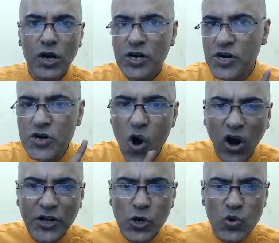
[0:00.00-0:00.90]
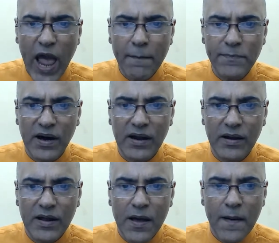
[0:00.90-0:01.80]
not to
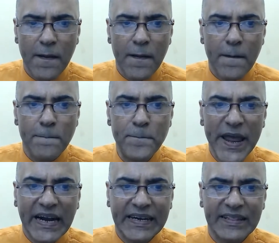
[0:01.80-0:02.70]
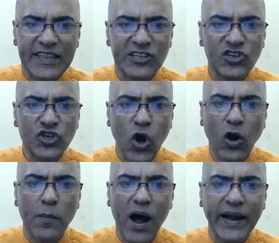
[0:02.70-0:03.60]
gamble, be it in the
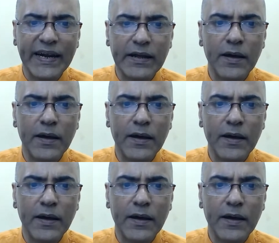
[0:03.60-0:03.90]
stock market,